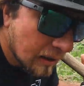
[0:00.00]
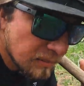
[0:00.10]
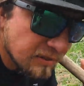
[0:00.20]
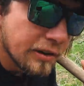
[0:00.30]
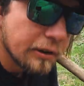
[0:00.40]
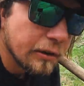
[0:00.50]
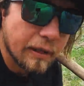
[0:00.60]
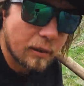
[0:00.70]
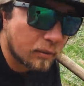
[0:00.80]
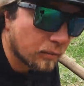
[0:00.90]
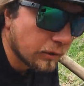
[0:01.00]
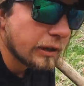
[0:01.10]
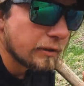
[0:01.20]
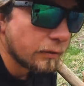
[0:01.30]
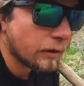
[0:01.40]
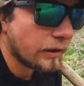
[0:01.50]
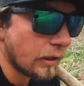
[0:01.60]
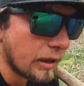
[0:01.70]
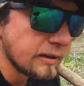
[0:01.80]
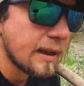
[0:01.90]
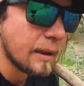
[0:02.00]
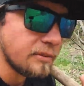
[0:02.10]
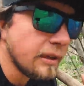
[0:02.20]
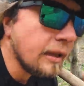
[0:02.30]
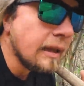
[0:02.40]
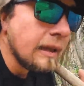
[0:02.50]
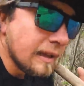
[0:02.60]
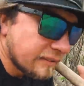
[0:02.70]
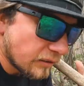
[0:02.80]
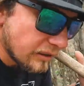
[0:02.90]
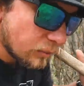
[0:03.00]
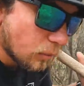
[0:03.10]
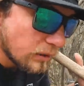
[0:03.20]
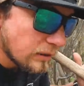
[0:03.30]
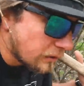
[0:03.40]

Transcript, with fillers: material that what we're looking for and a lot of times it's only one